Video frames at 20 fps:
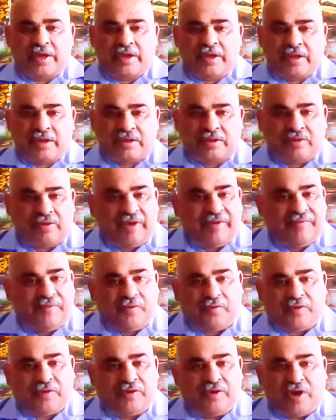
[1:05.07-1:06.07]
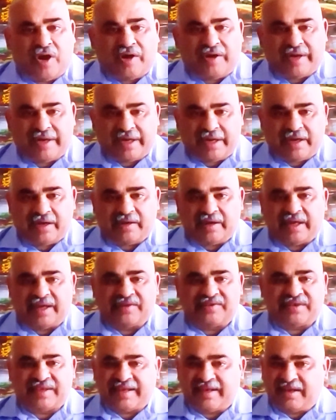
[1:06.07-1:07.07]
So if you could not hear a
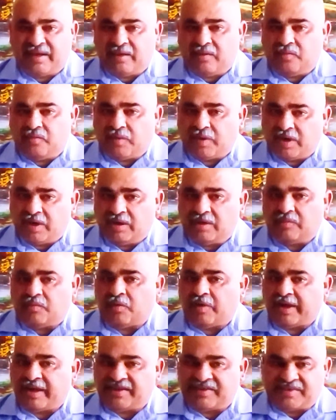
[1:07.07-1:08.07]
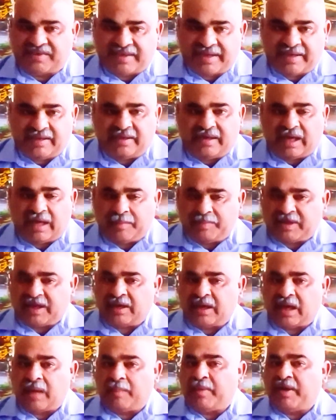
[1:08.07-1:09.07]
single word what I said up
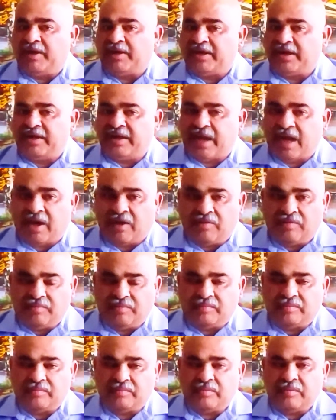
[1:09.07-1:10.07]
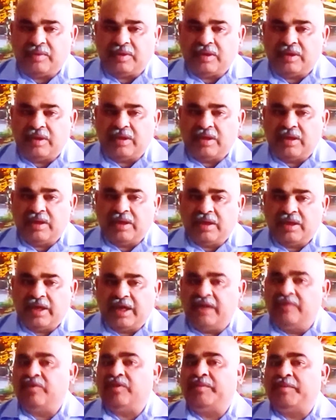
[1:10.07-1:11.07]
until now,
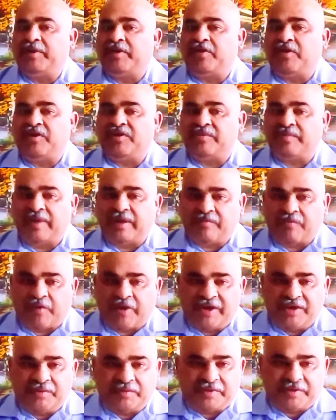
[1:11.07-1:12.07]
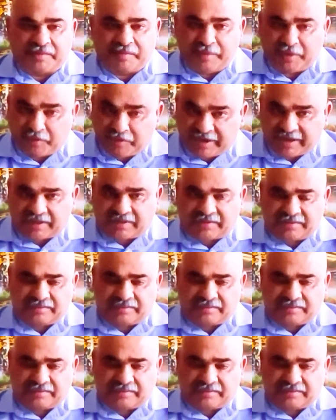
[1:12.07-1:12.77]
it was because my voice was muted.